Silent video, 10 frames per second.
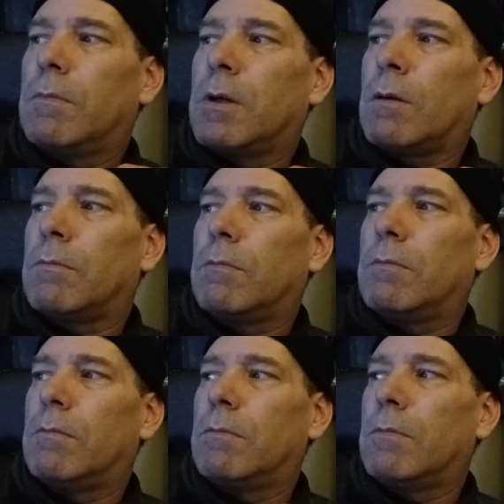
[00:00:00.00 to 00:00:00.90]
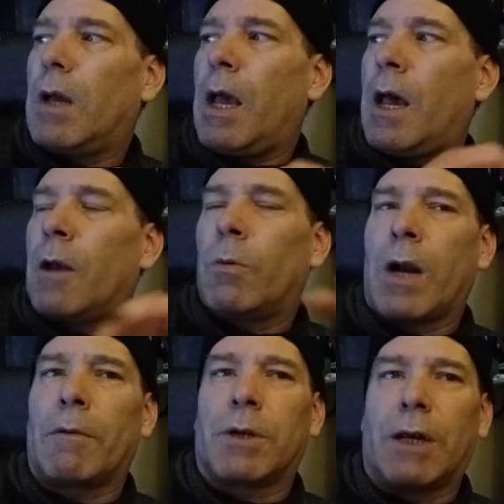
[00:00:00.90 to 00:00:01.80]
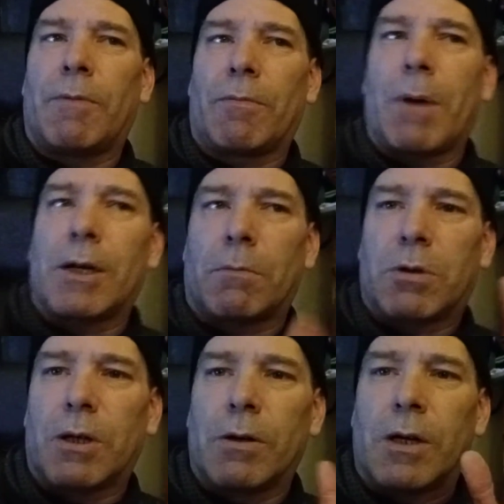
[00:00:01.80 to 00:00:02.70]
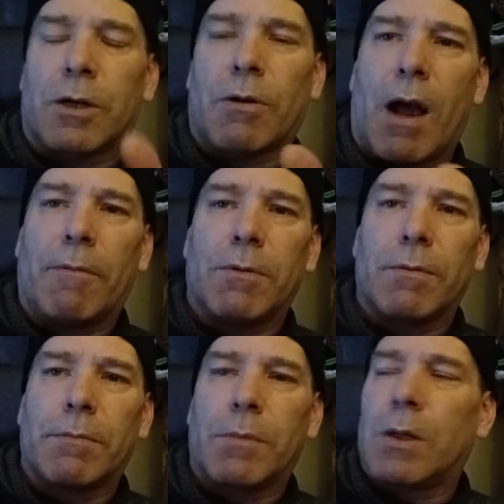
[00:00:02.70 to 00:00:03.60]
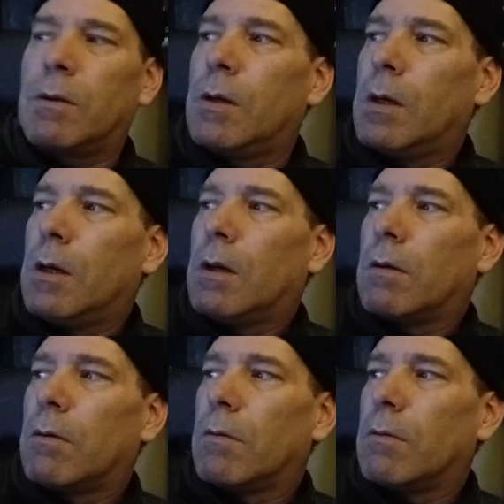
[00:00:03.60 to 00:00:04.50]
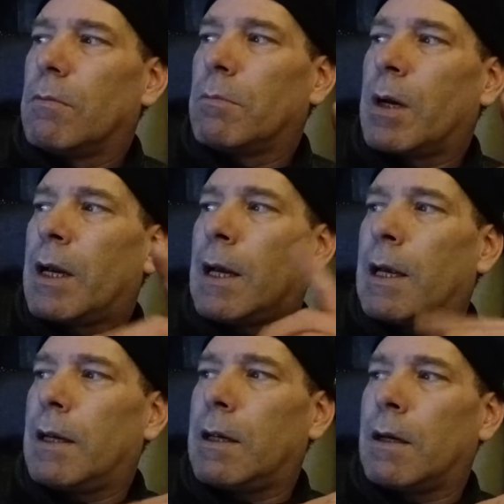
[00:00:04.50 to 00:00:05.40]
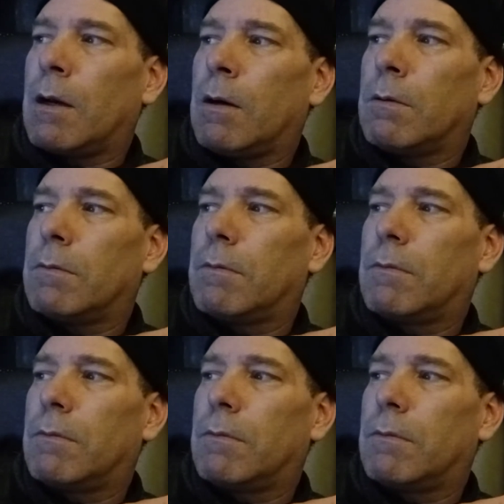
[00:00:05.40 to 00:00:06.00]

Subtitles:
You know, and when I receive information, I'm still going to travel. But, you know,